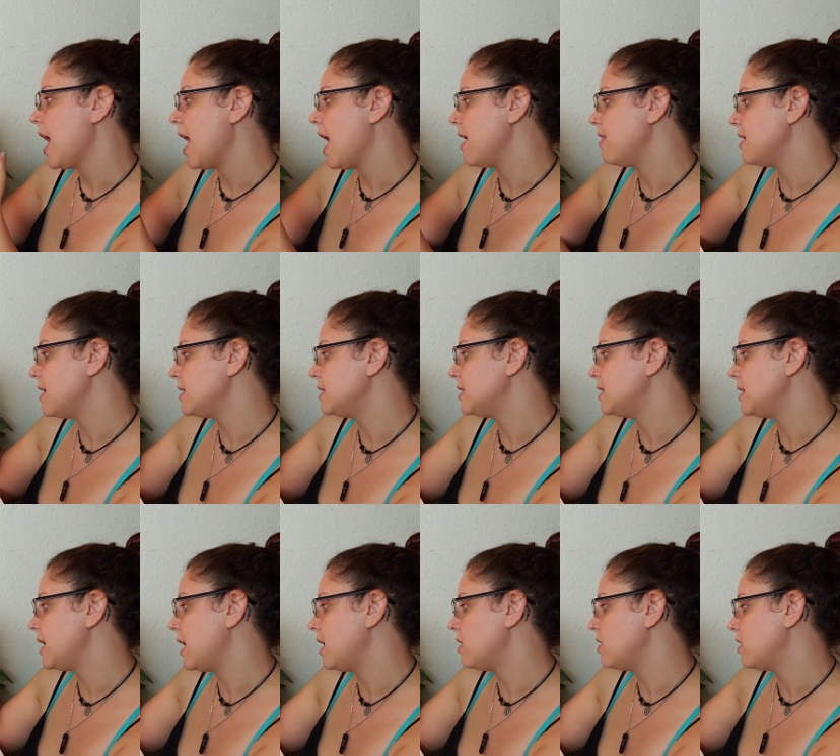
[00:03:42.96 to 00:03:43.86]
And then
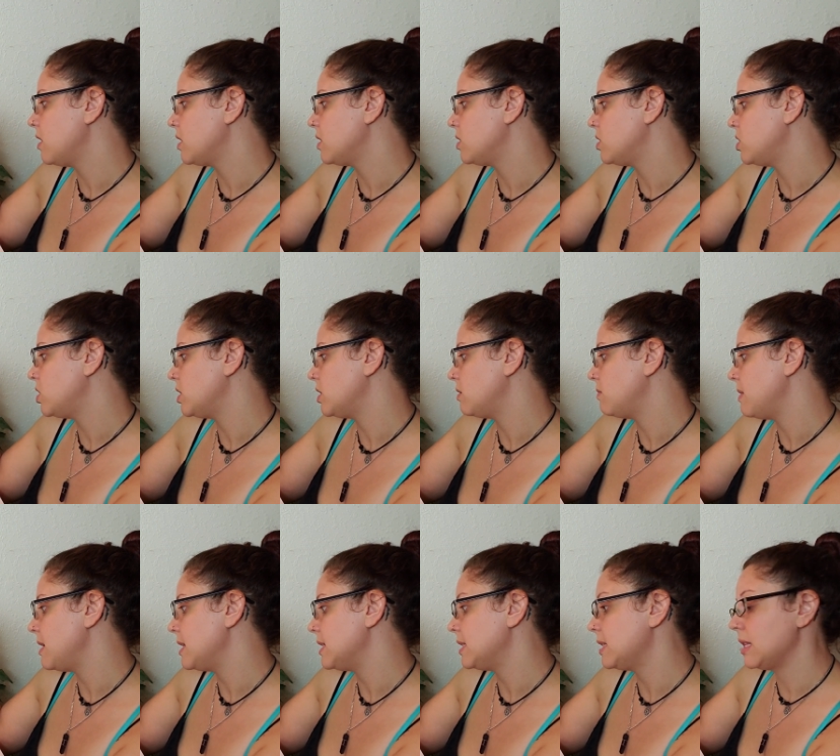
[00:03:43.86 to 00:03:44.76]
standards just
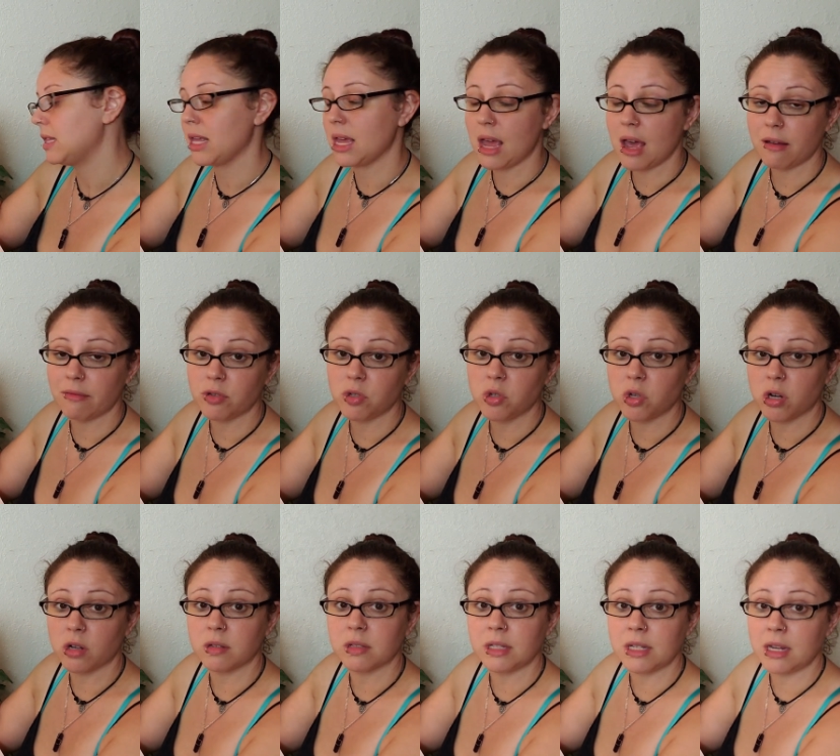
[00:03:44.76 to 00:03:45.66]
means that they have
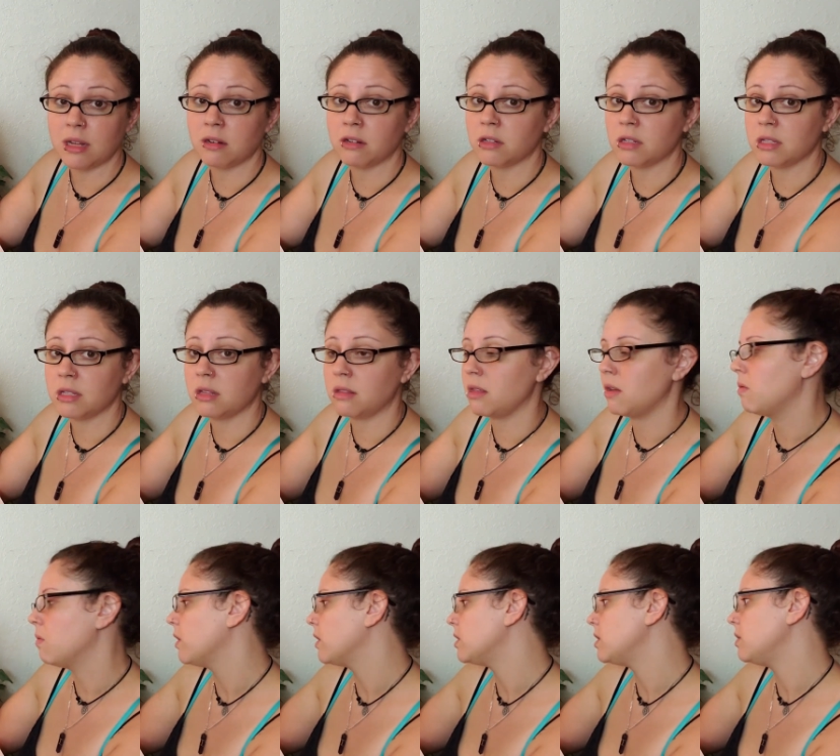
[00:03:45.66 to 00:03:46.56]
strong standards that they
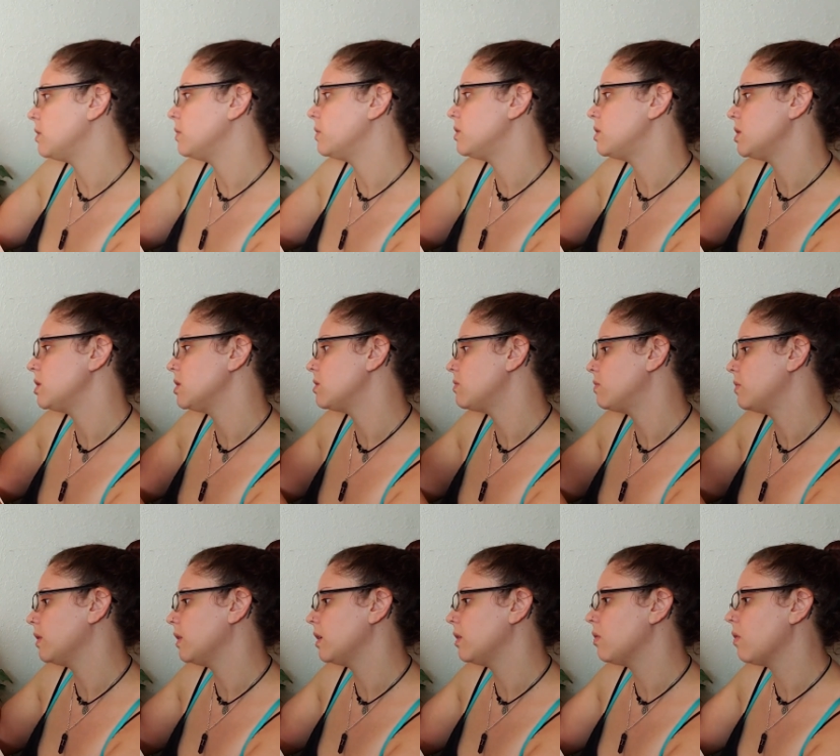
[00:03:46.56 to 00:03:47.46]
work to, which is
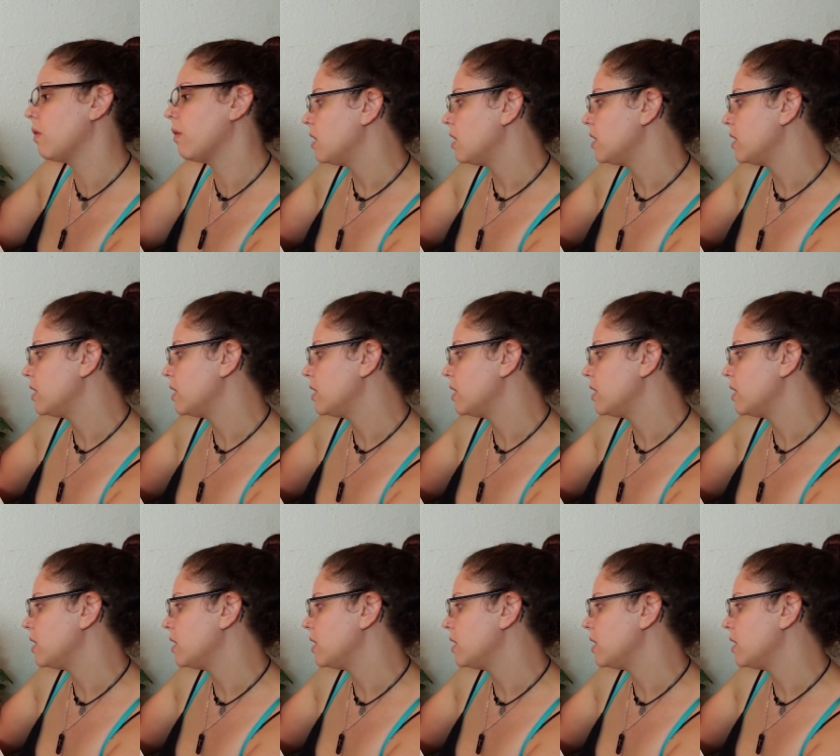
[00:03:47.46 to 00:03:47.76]
really cool.